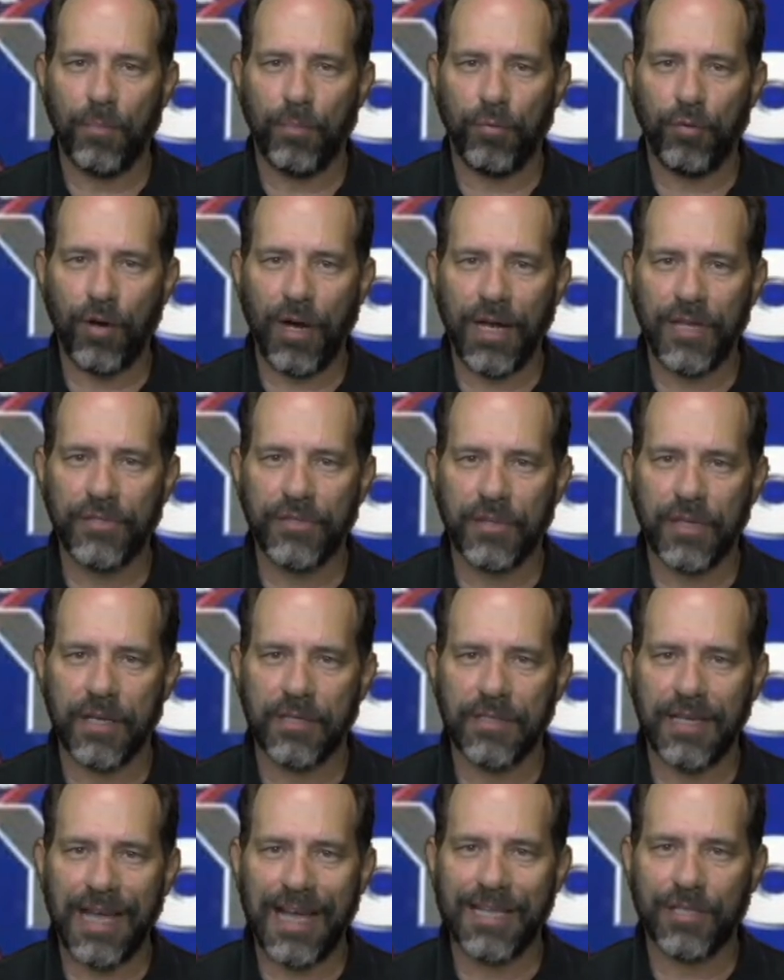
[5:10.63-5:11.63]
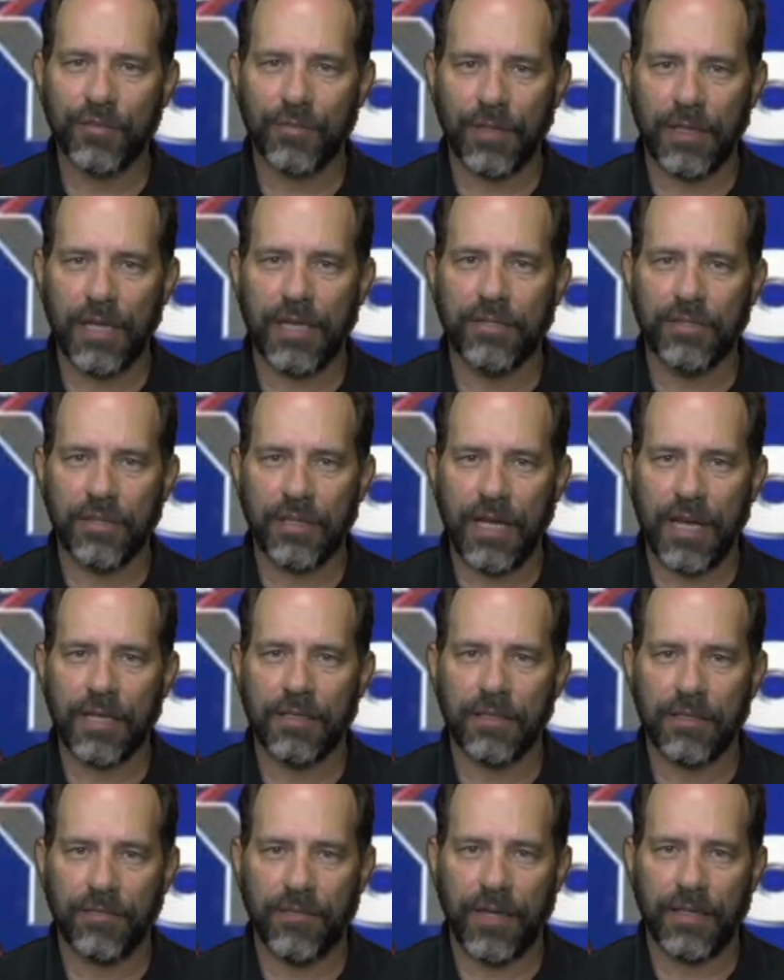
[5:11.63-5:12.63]
process as it relates to
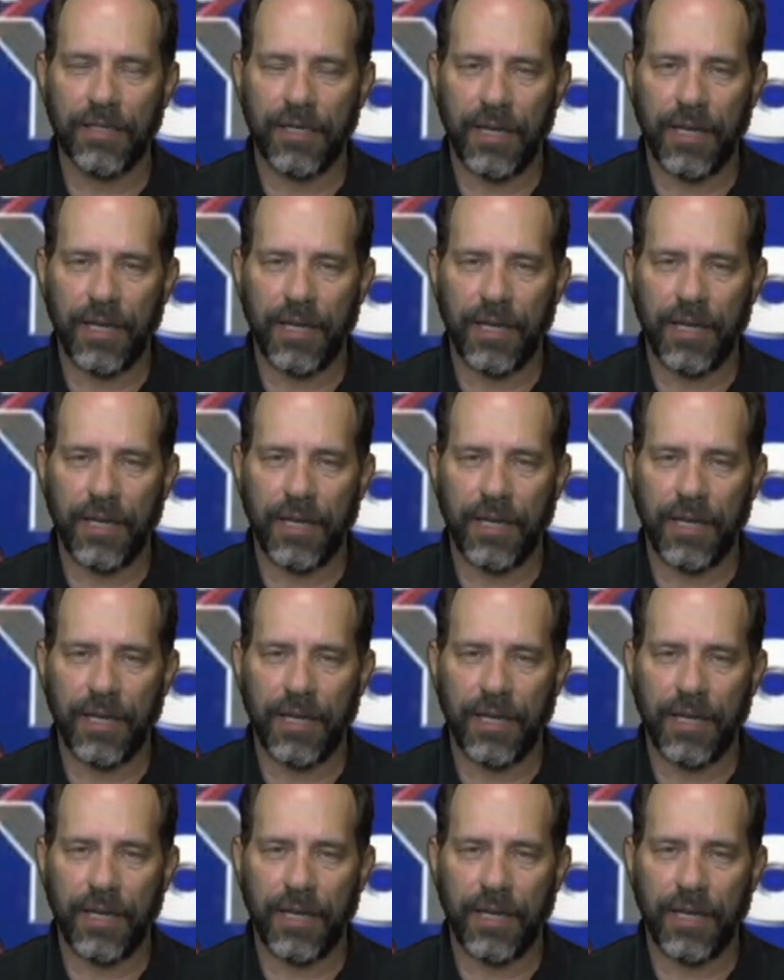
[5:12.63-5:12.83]
that defendant A.